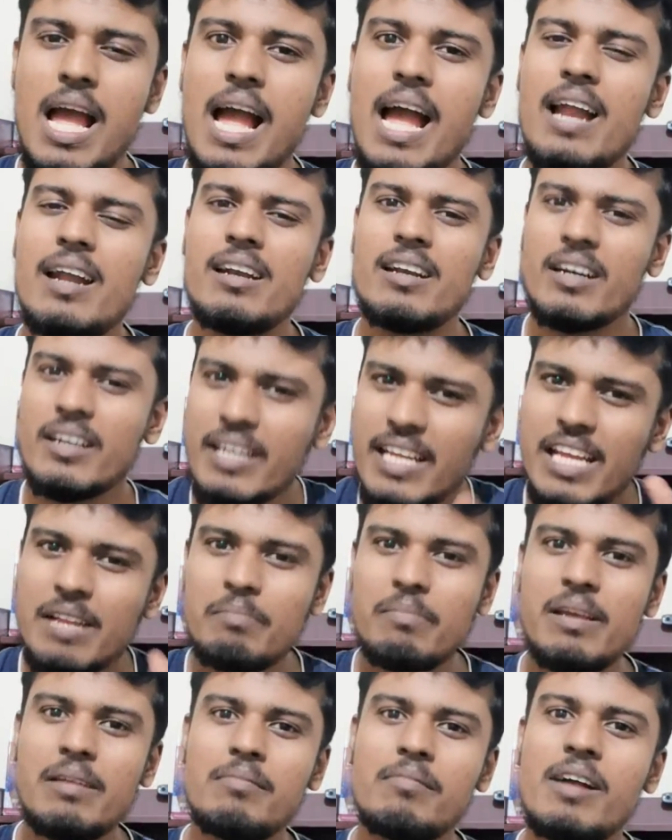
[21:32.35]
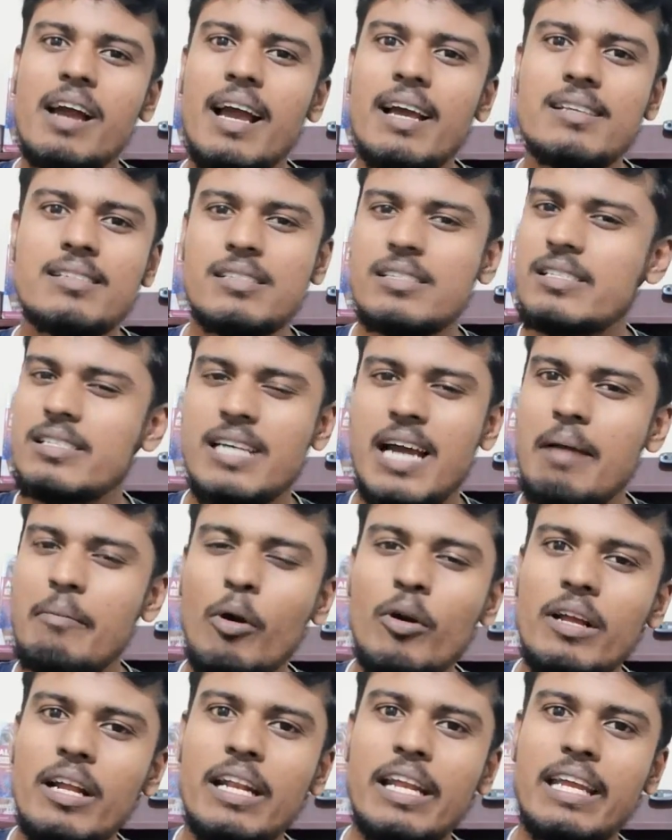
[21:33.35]
And DNB, guys, I'm
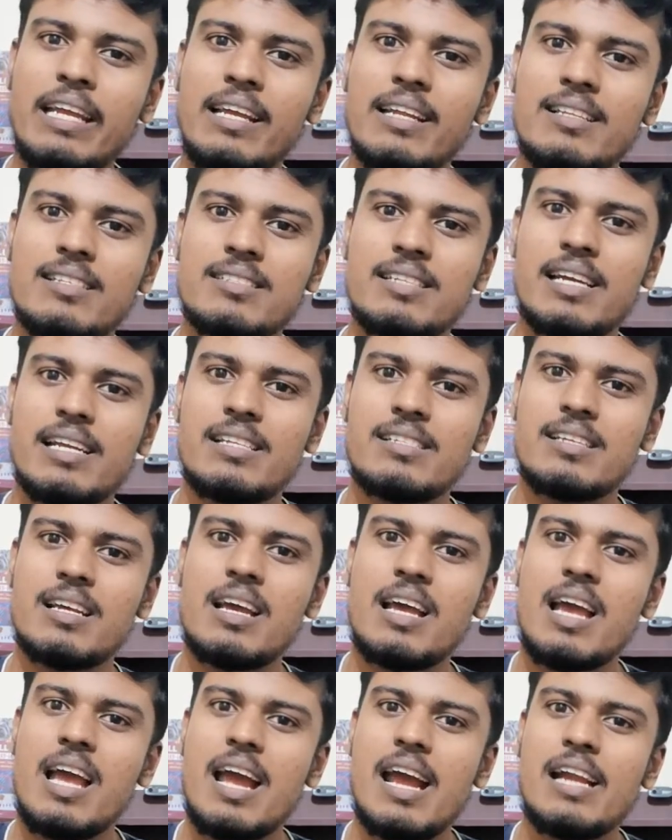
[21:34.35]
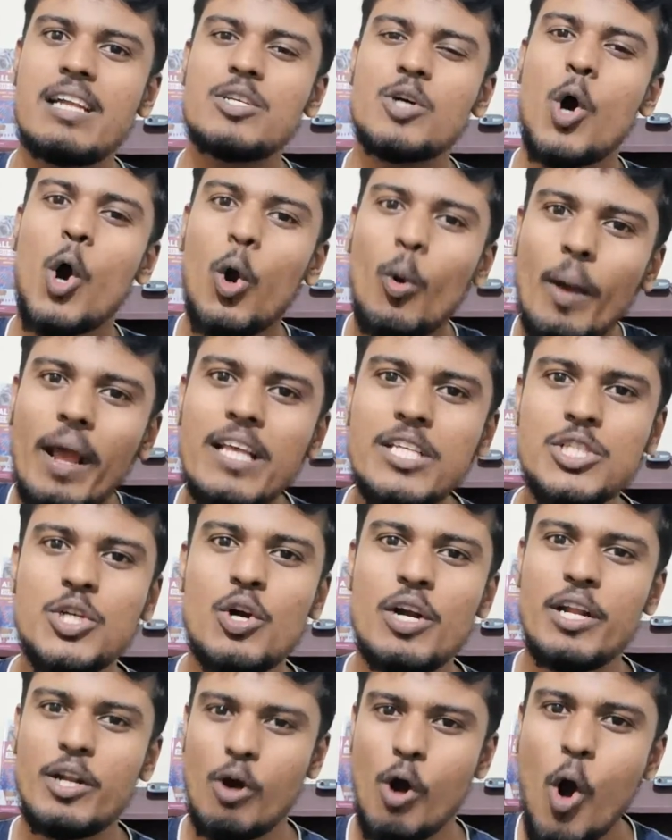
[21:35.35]
not telling you it is always
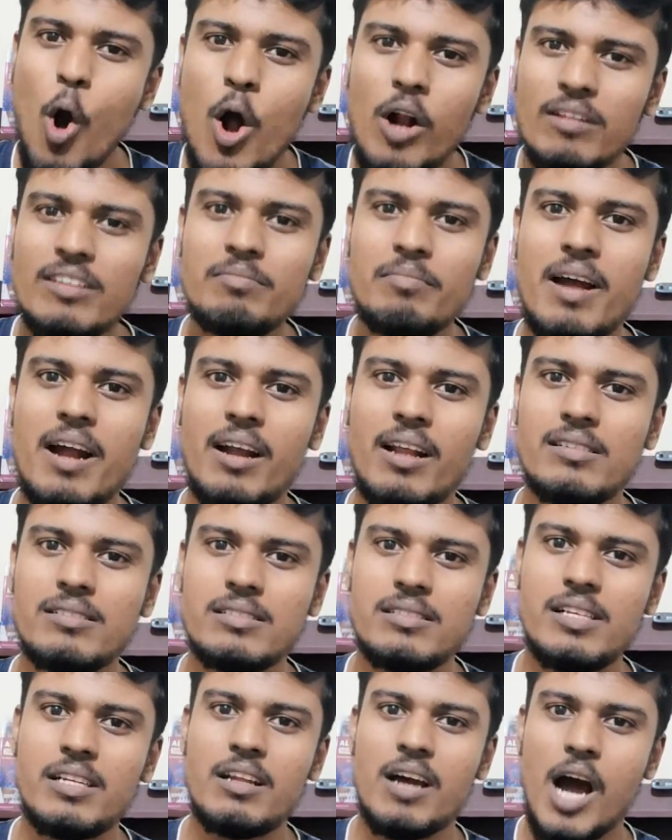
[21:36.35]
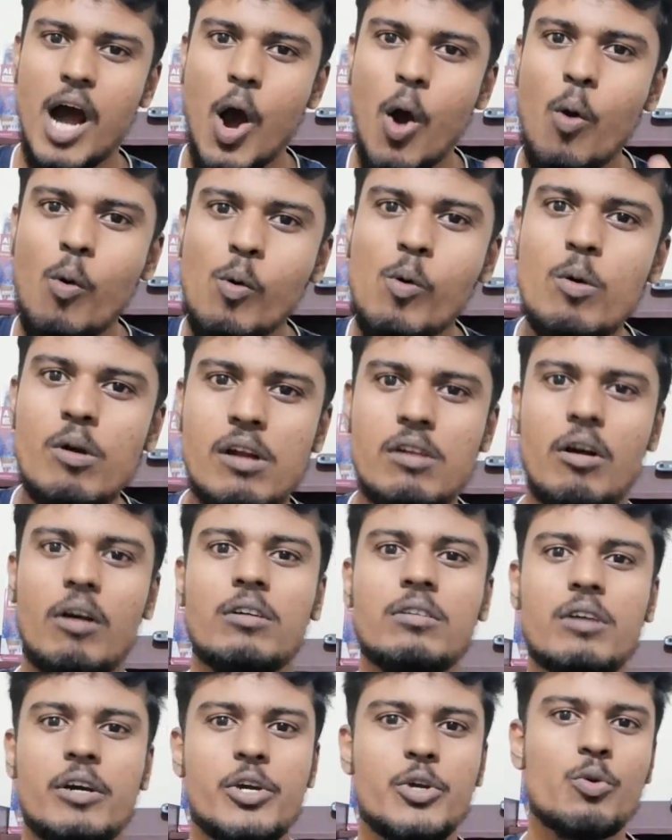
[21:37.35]
good. All that matters is that how good a
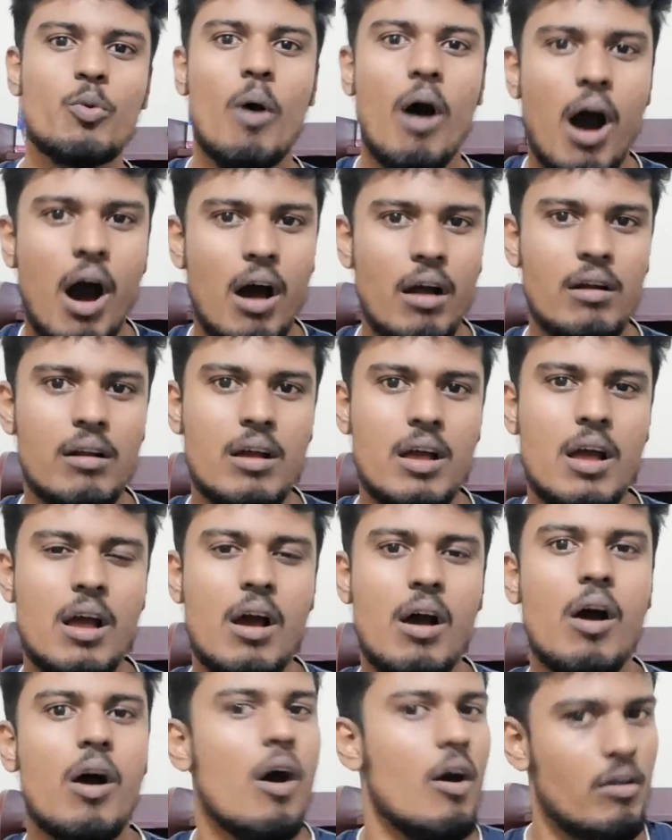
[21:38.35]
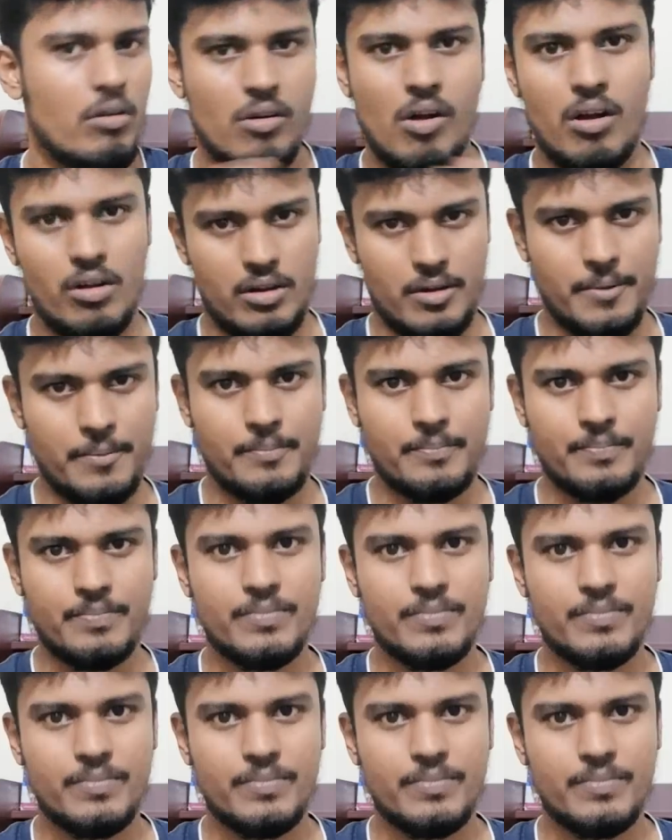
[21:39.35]
doctor you are or not,